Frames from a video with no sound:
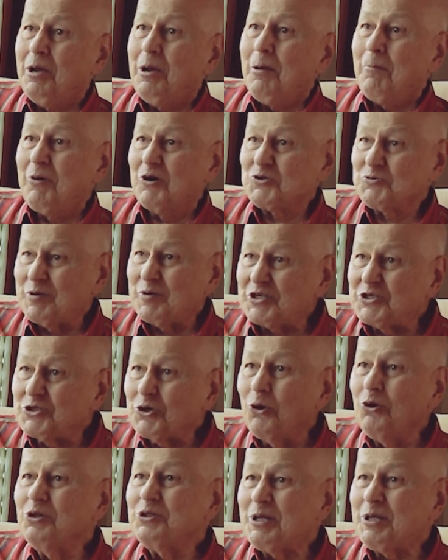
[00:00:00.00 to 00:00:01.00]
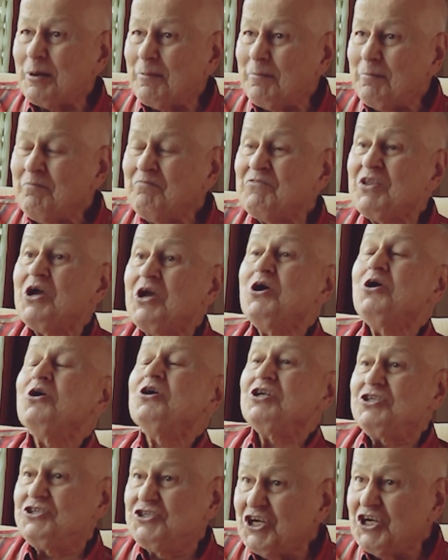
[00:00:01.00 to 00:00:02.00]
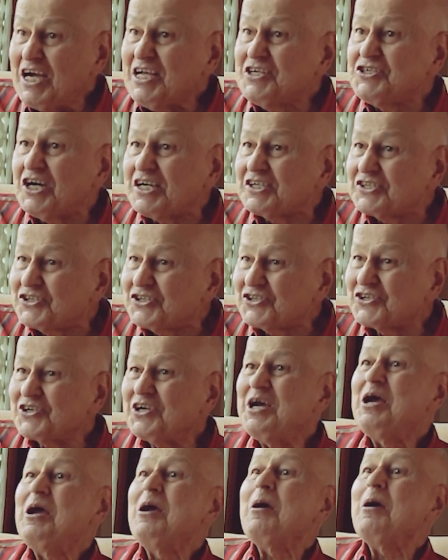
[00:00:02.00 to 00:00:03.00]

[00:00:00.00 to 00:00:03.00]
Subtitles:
because we told them, judge us